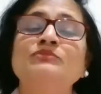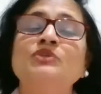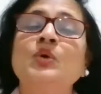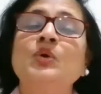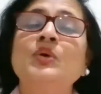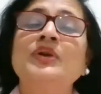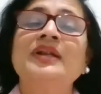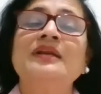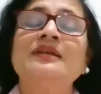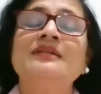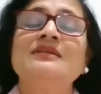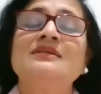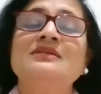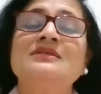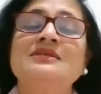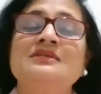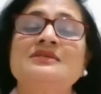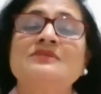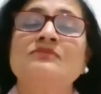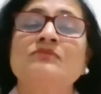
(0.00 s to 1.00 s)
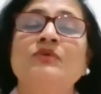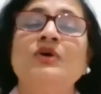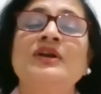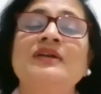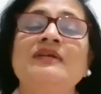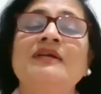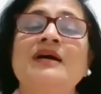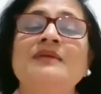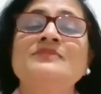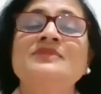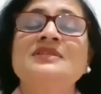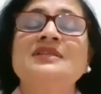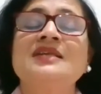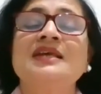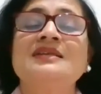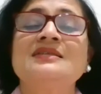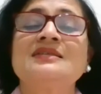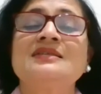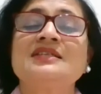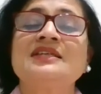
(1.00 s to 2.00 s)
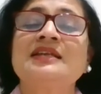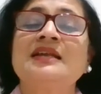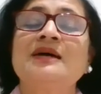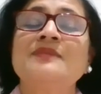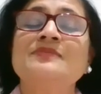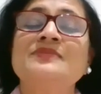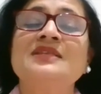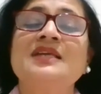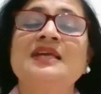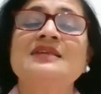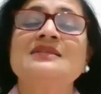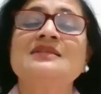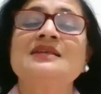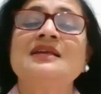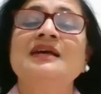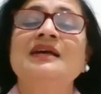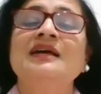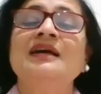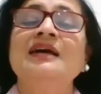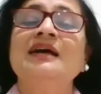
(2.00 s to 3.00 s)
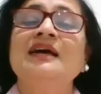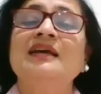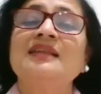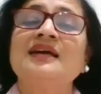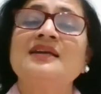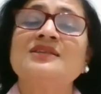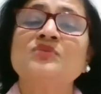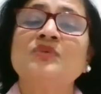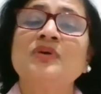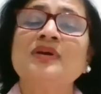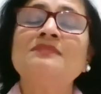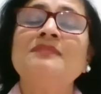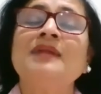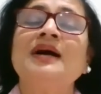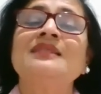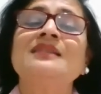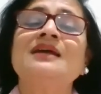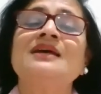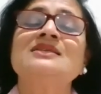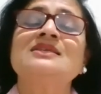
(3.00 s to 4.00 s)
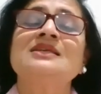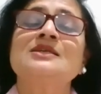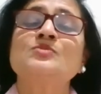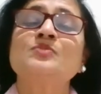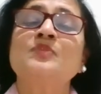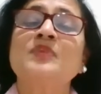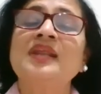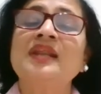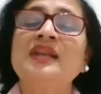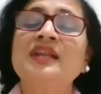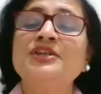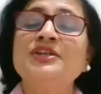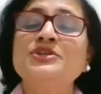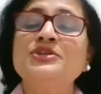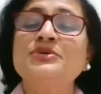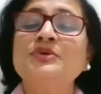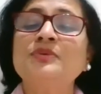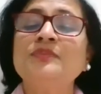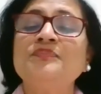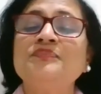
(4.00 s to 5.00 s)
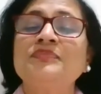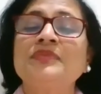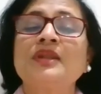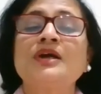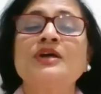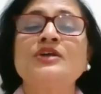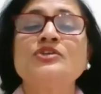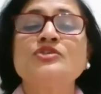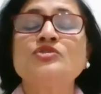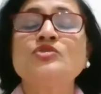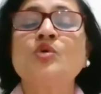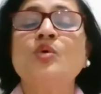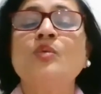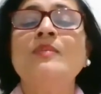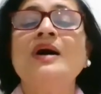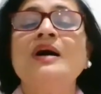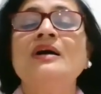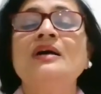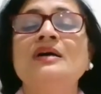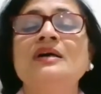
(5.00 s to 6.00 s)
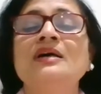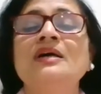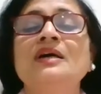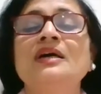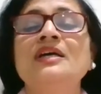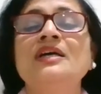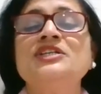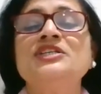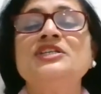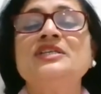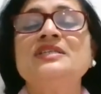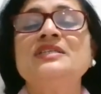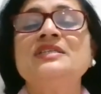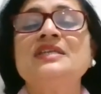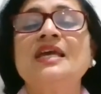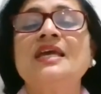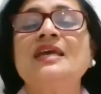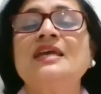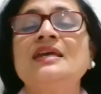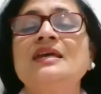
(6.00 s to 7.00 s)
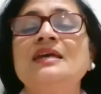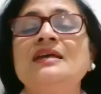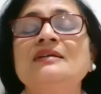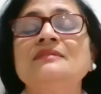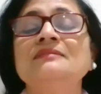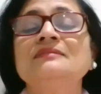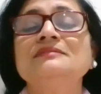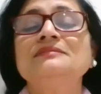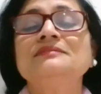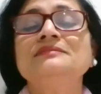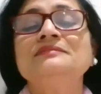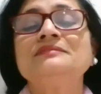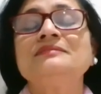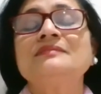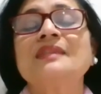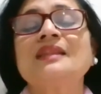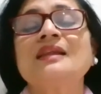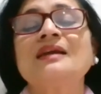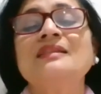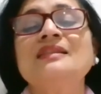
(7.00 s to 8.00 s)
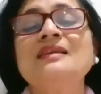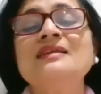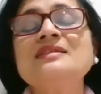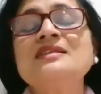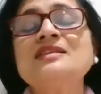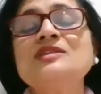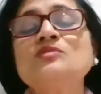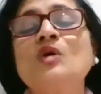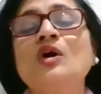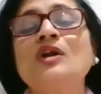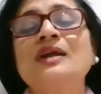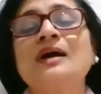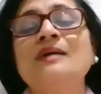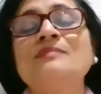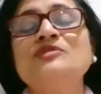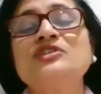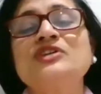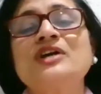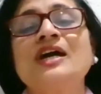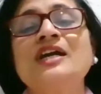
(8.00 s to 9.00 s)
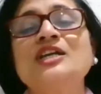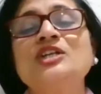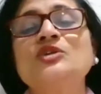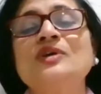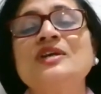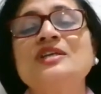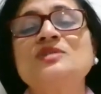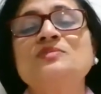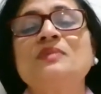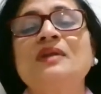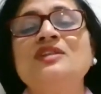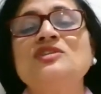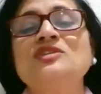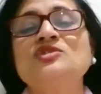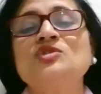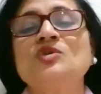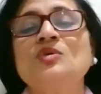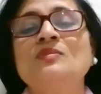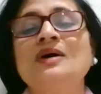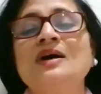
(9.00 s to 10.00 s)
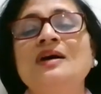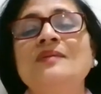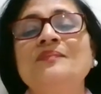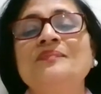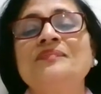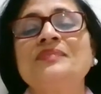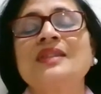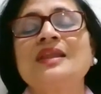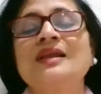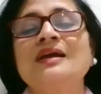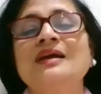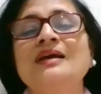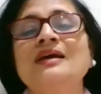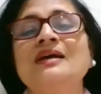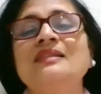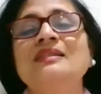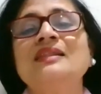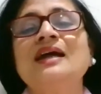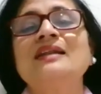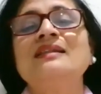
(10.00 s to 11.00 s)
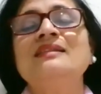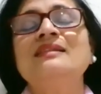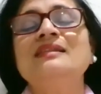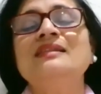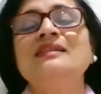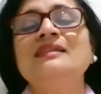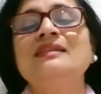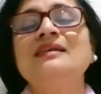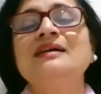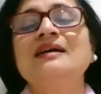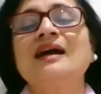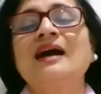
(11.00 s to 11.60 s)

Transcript: quoted this, what Ram says, Sri Ram says. That's what Mata is explaining to Soma. She's saying, this is what I'm trying to explain, Soma, that the